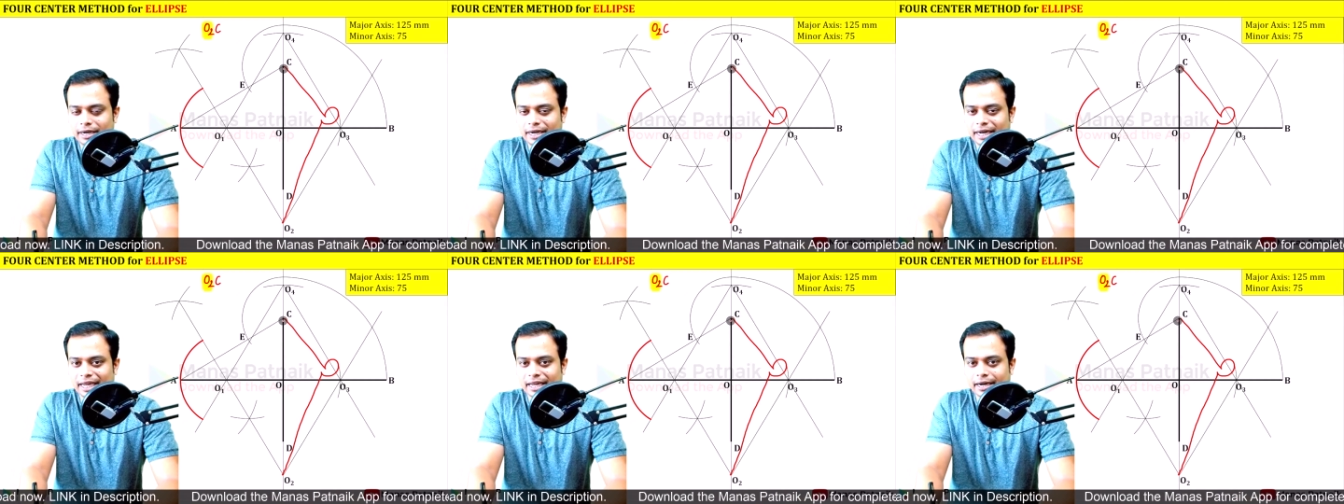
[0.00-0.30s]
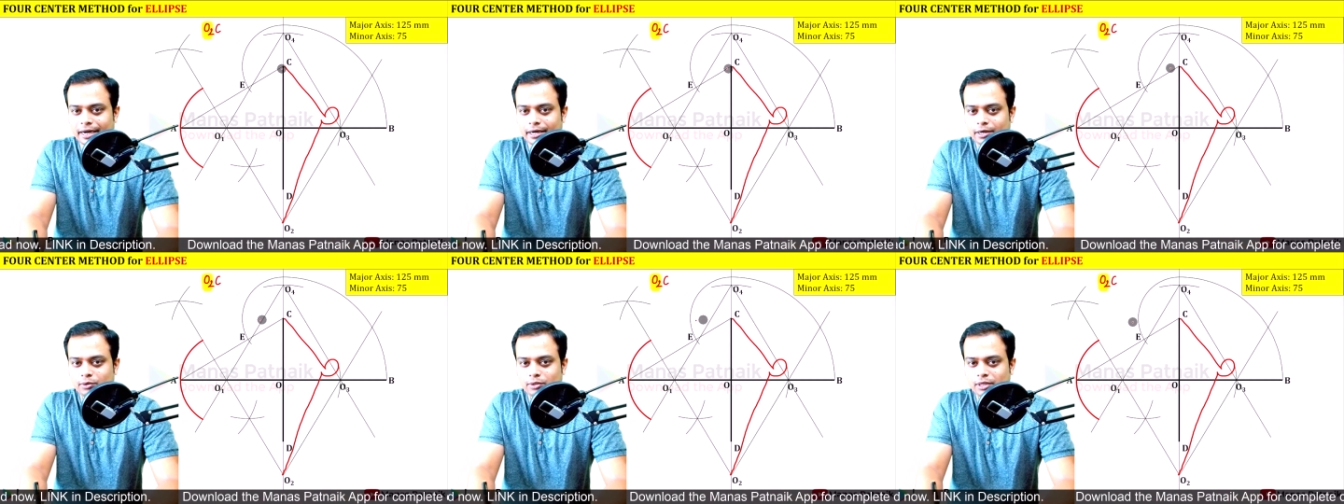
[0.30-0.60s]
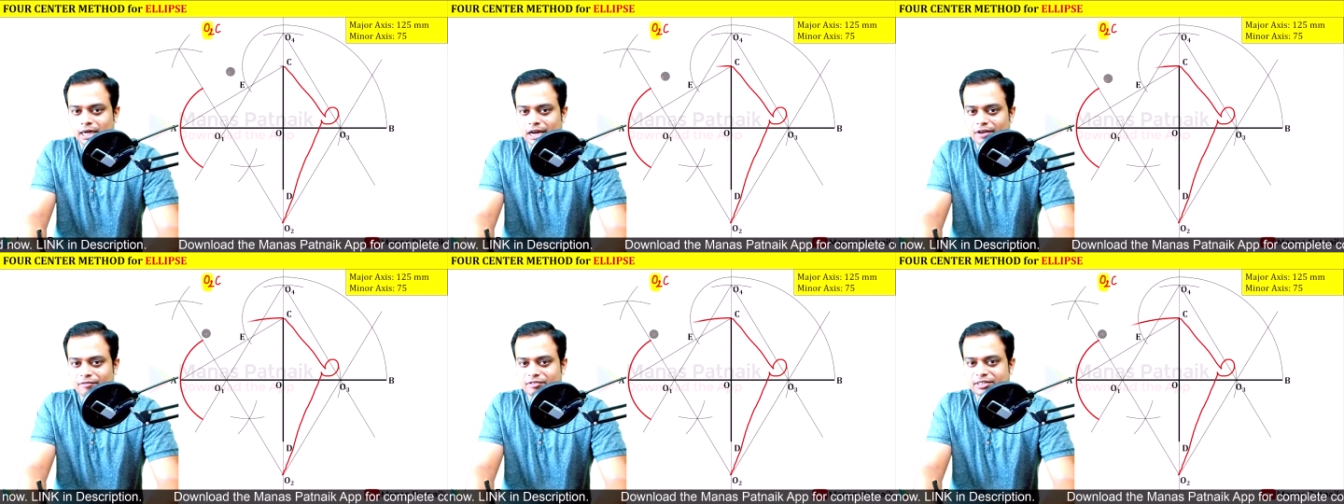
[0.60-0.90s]
take it to
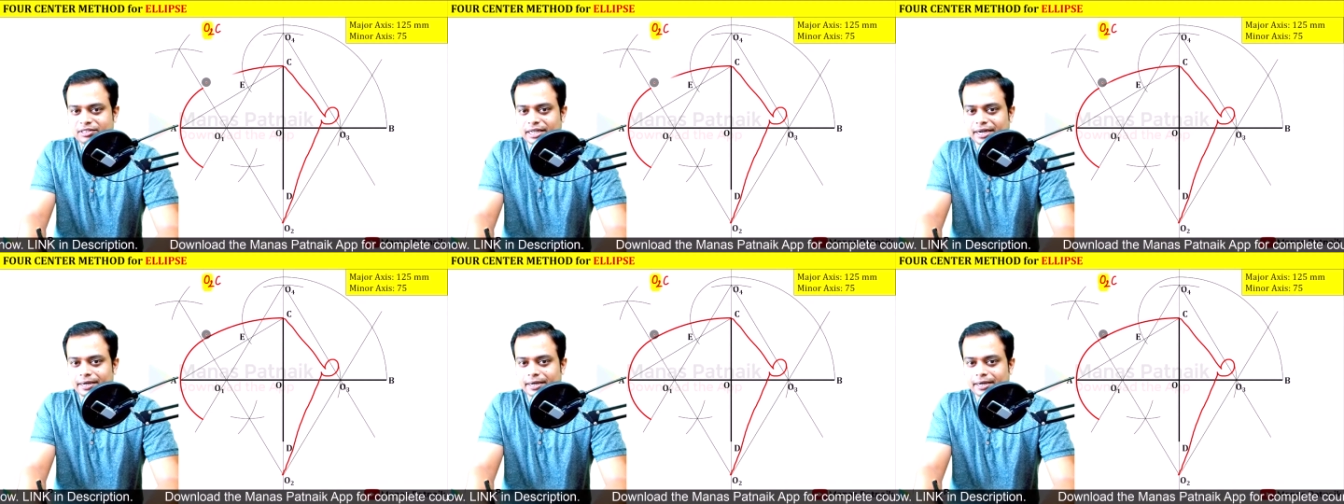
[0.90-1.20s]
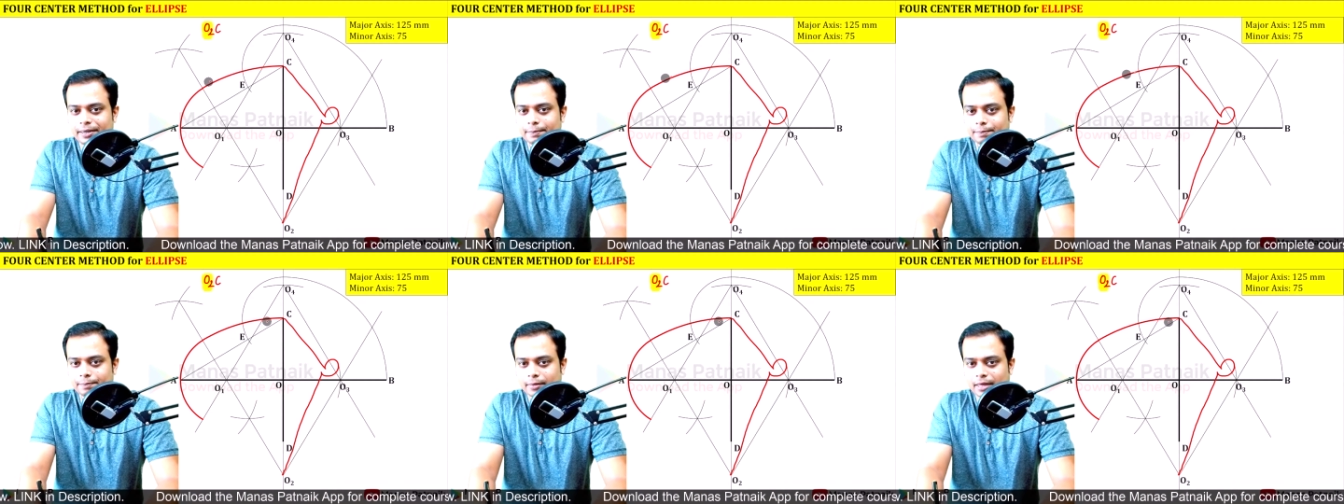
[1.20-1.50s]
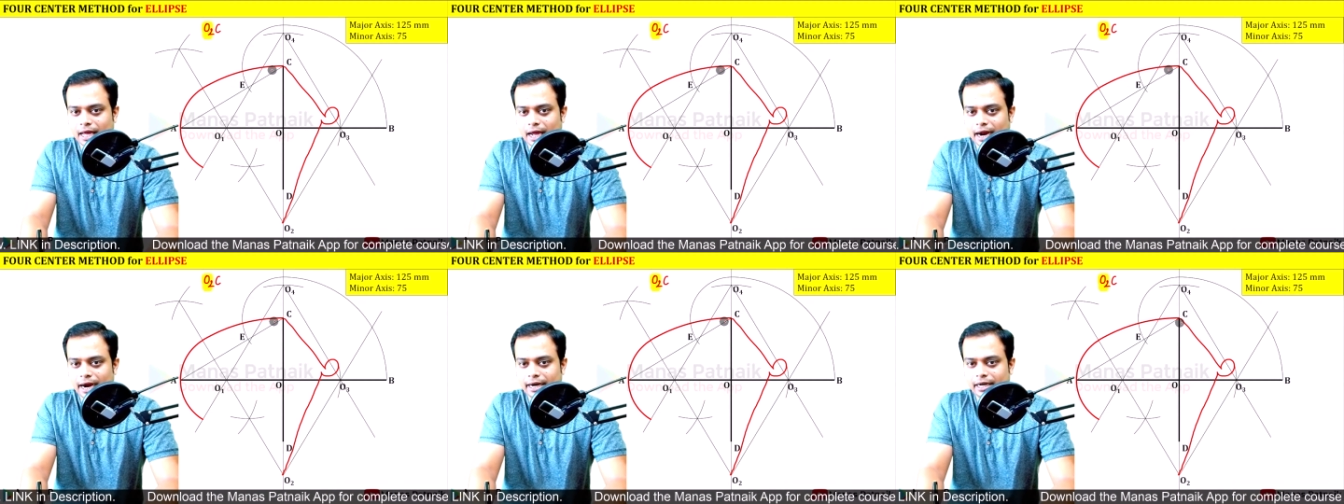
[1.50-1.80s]
the left side
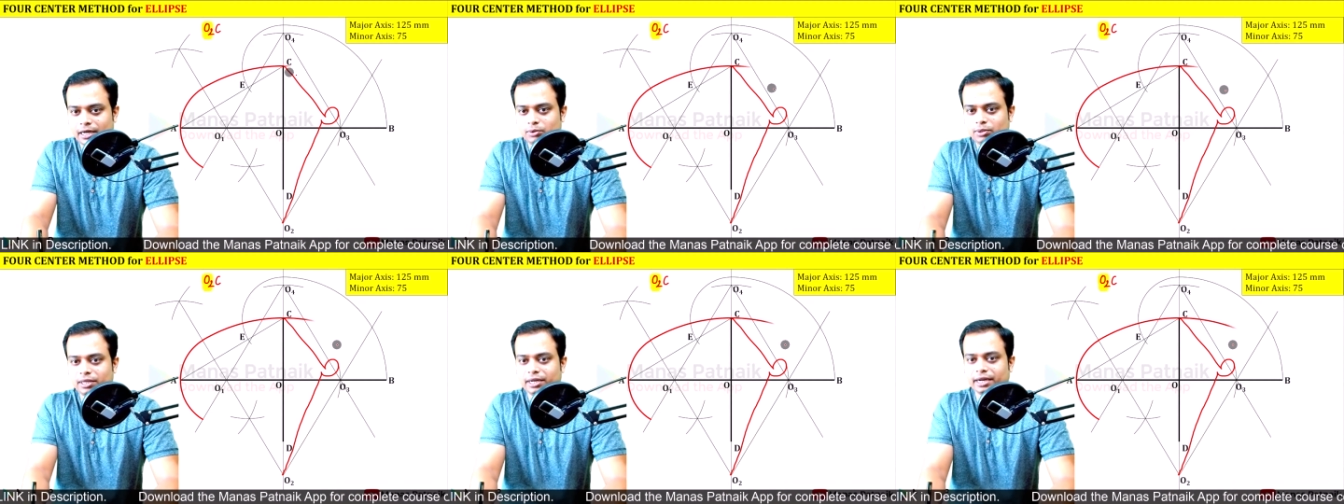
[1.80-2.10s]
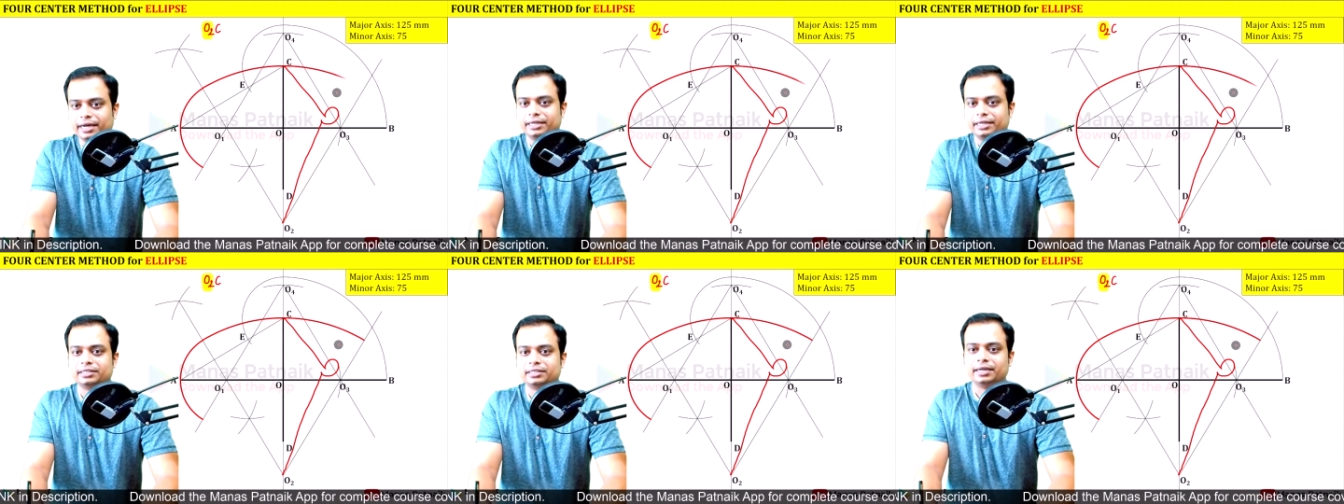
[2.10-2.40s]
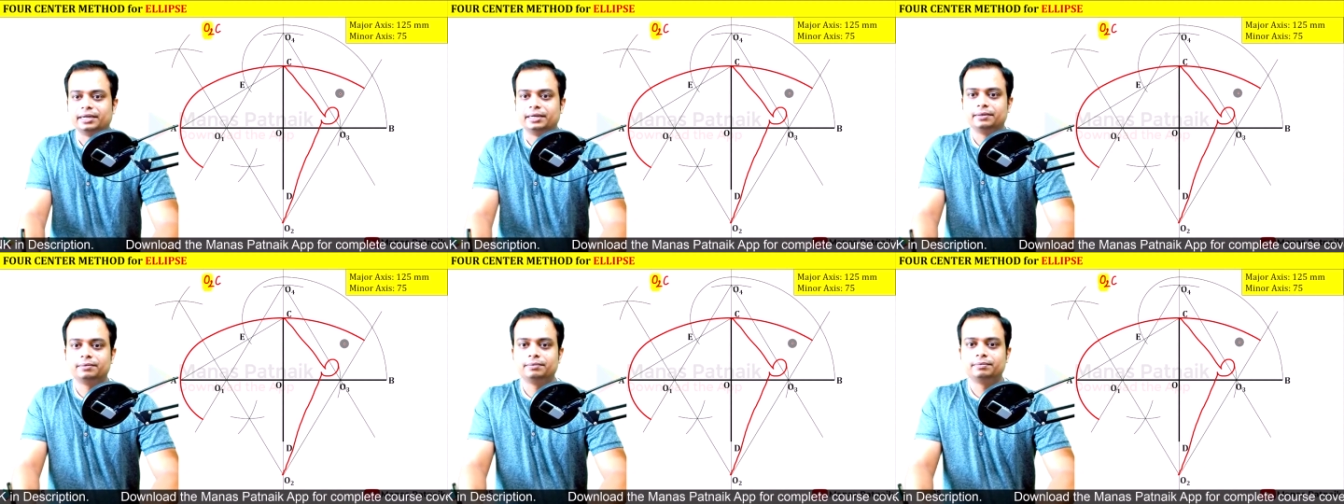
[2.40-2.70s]
and to the right
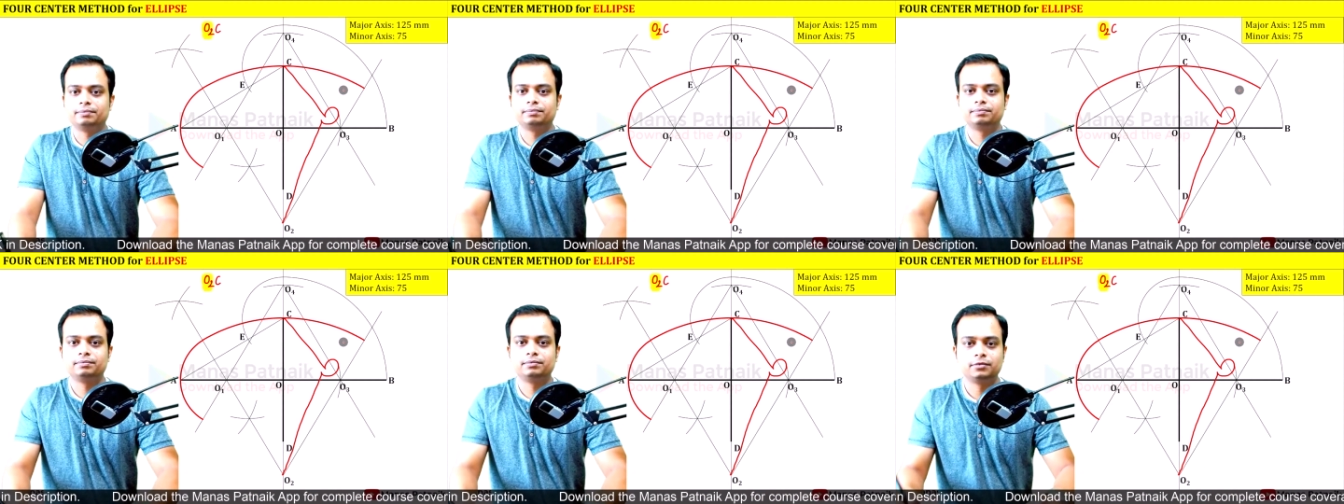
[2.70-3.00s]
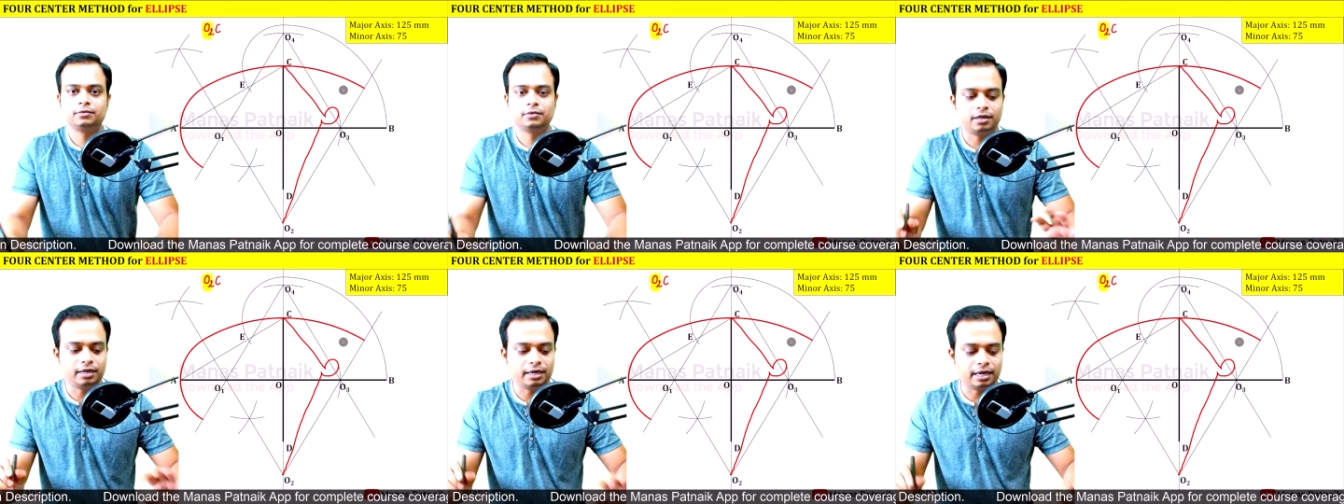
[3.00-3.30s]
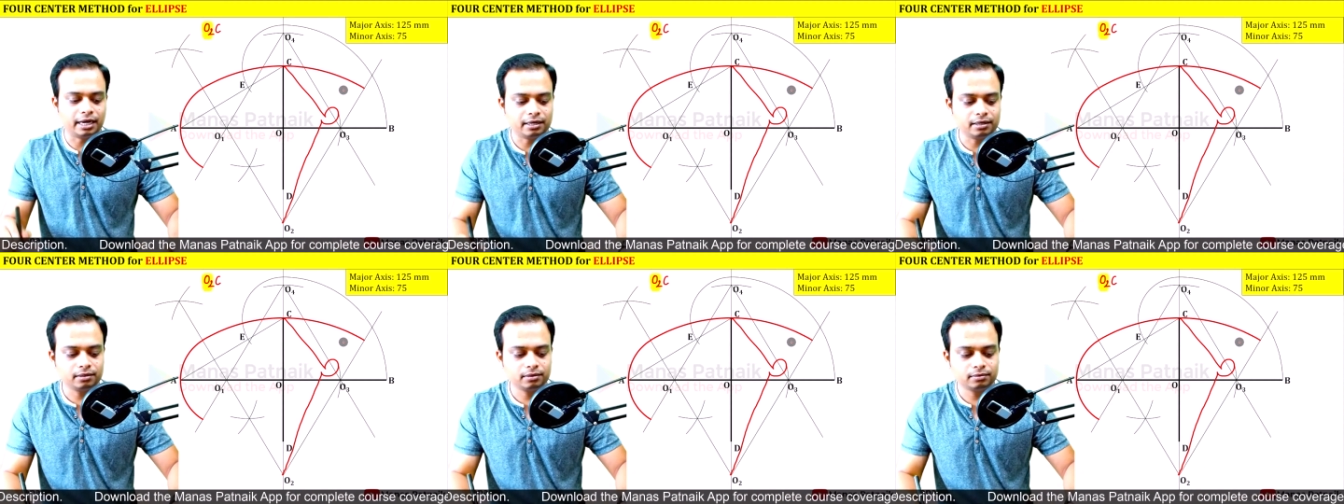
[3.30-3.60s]
side.
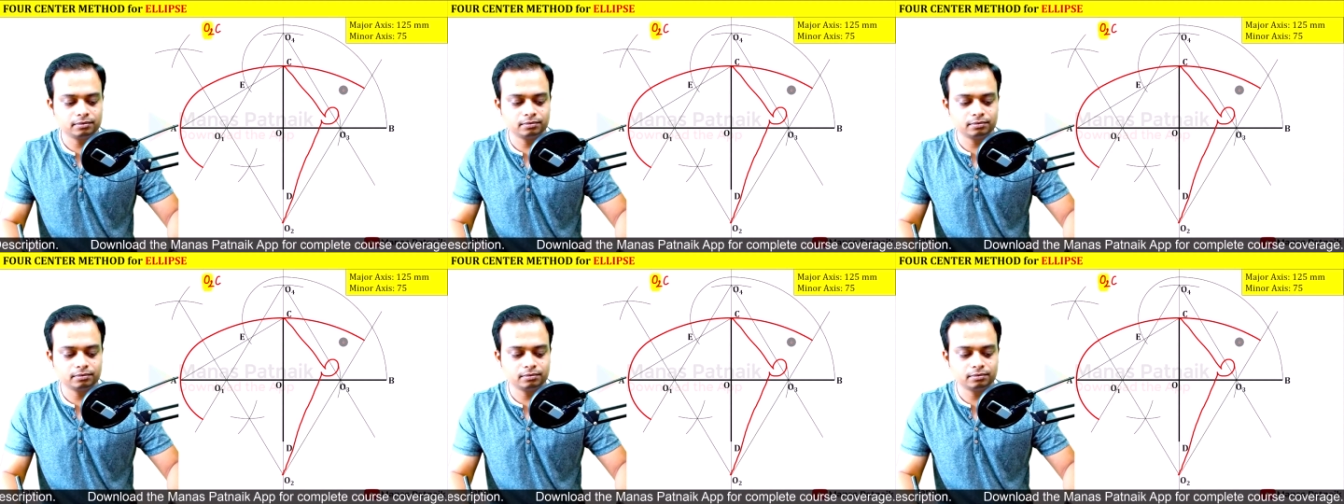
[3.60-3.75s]
Done.